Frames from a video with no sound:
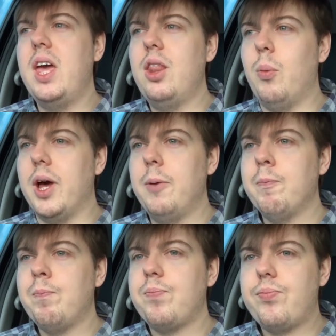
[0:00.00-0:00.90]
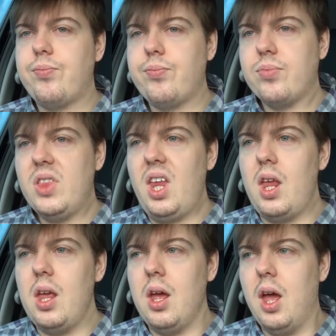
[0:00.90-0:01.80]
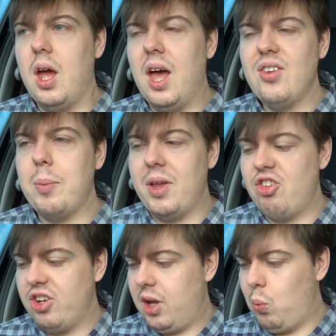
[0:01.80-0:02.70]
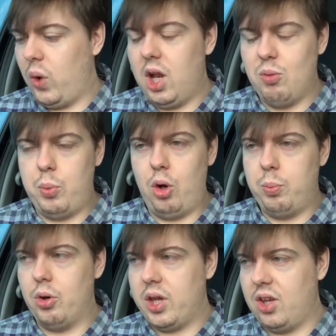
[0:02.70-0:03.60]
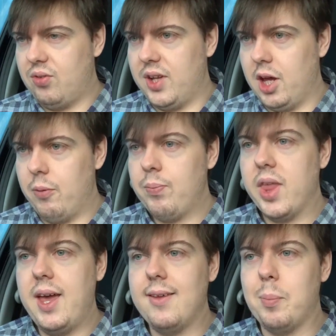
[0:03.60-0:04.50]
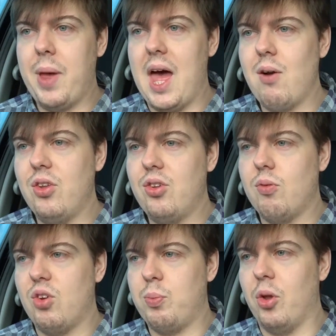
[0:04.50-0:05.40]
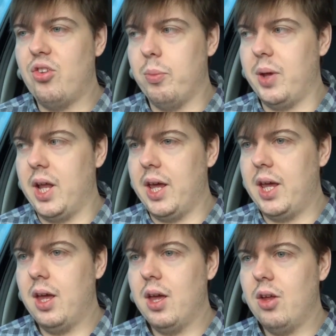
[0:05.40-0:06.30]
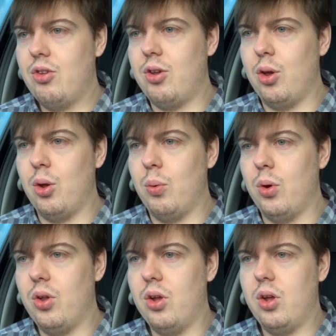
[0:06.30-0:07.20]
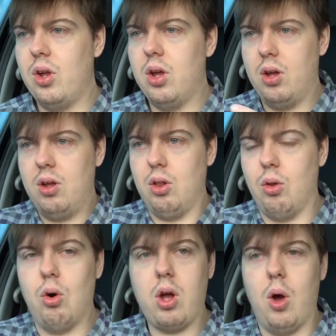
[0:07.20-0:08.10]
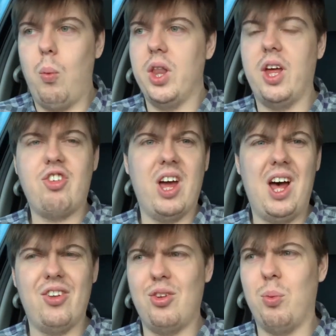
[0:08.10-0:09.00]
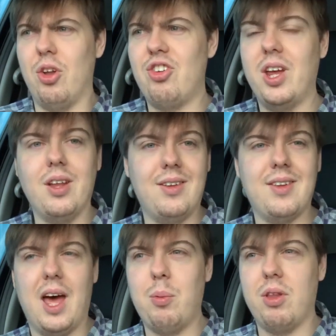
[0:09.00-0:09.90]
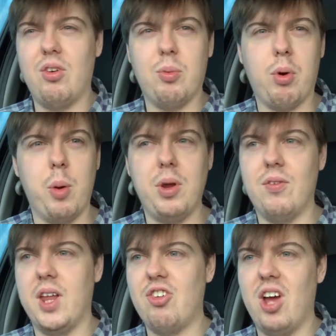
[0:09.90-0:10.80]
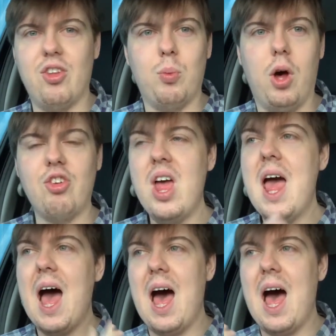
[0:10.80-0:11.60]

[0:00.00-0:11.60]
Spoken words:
Either way, as I mentioned in Will of Bald Book Geeks video, it is a parent's responsibility to look at what their child is watching and decide whether it's appropriate for their child to watch.